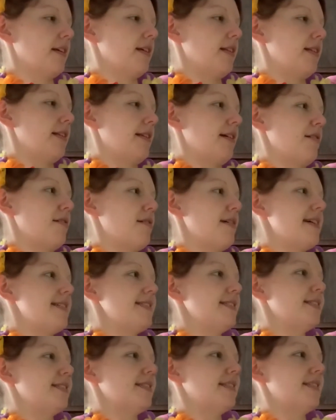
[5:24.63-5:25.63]
Now
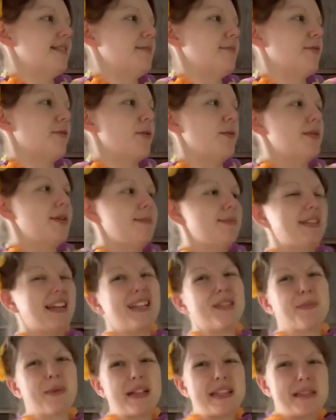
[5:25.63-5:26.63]
that's grown-ups,
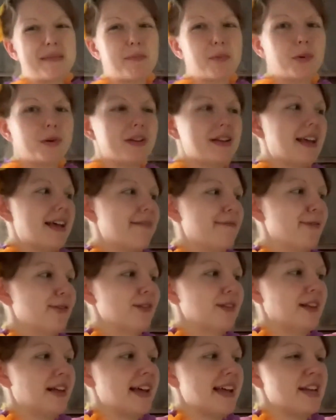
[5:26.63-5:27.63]
that's why it's important to have your
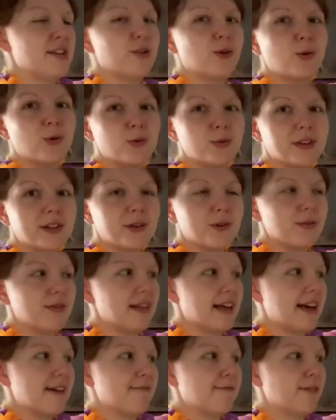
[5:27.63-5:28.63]
line only go
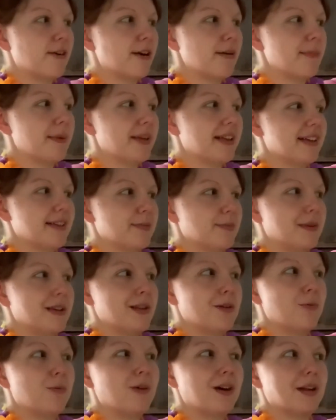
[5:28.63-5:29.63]
that far, because we
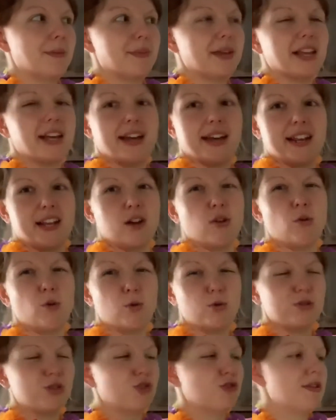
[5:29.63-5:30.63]
don't want to be cutting whole
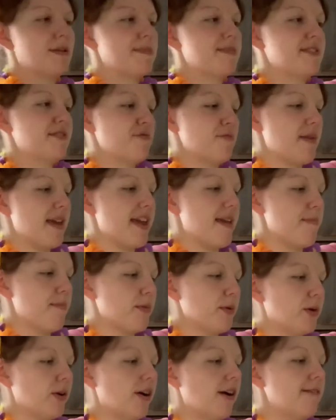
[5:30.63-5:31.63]
strips of paper
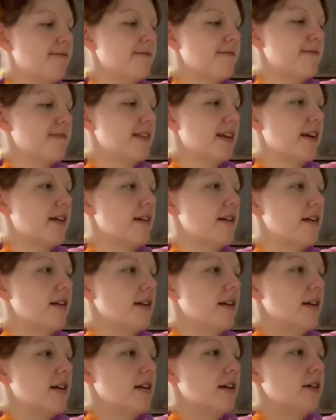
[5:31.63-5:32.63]
off of there.
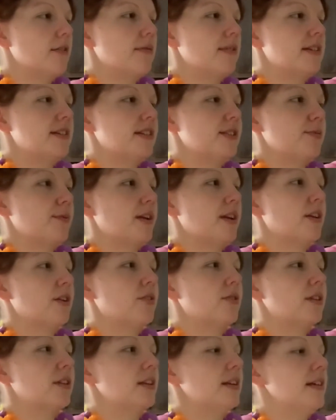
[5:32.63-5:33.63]
We just want to go
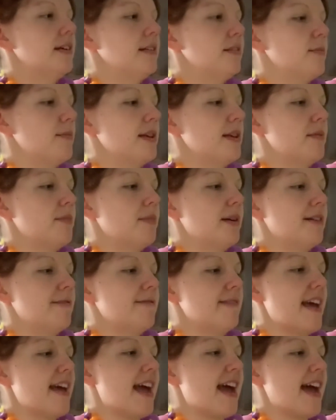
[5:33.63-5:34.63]
a little bit above
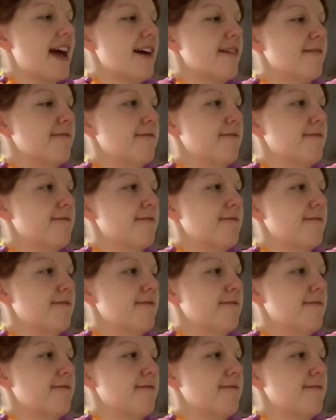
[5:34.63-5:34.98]
half.